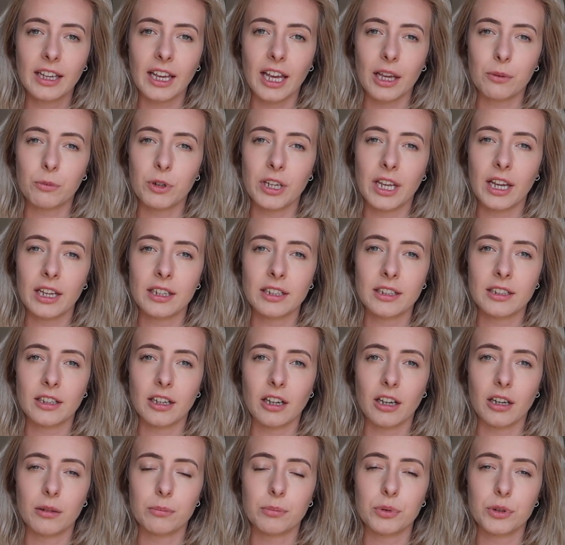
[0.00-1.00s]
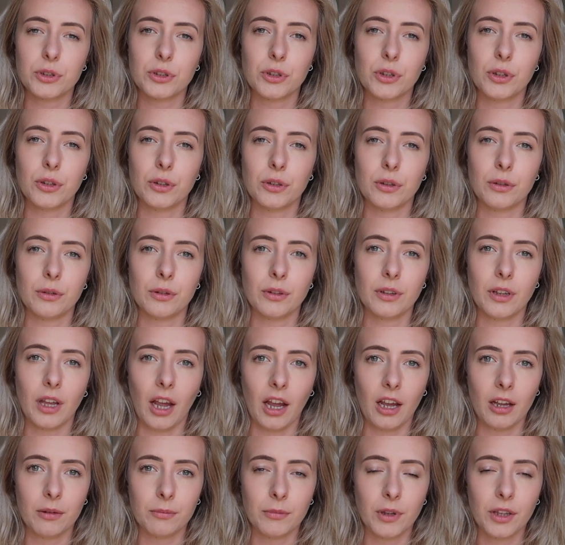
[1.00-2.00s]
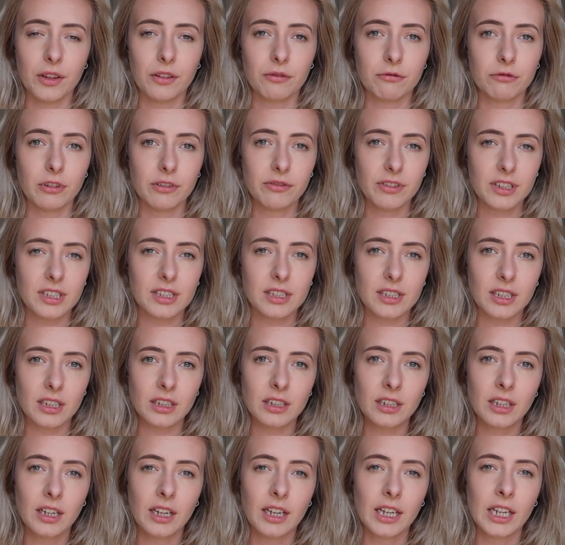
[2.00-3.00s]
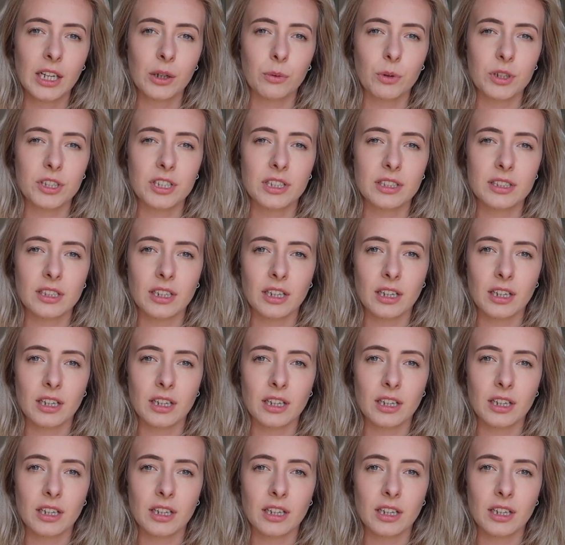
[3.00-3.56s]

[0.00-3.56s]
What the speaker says: and we headed up to Riverston, which is